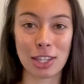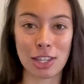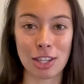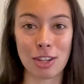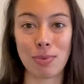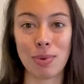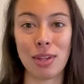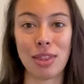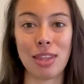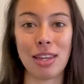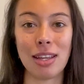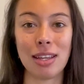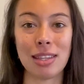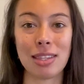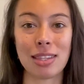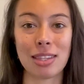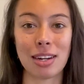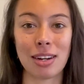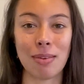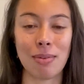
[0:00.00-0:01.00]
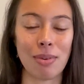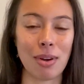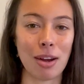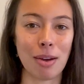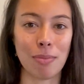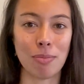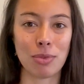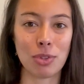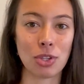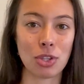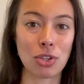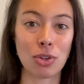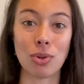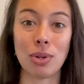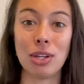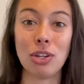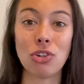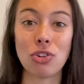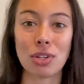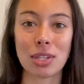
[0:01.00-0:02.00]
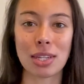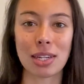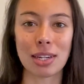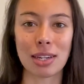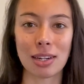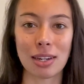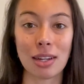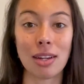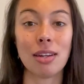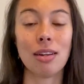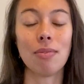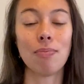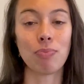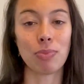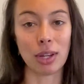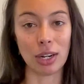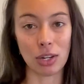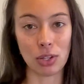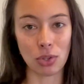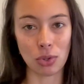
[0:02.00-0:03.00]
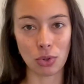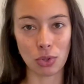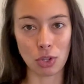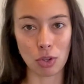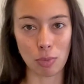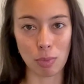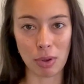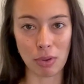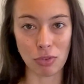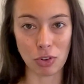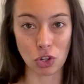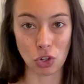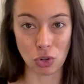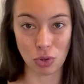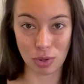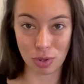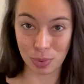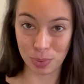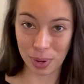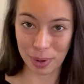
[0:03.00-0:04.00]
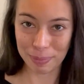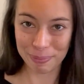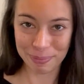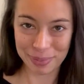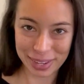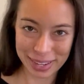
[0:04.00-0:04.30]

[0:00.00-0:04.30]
so many things that I'm so interested. That is also me for sure as well.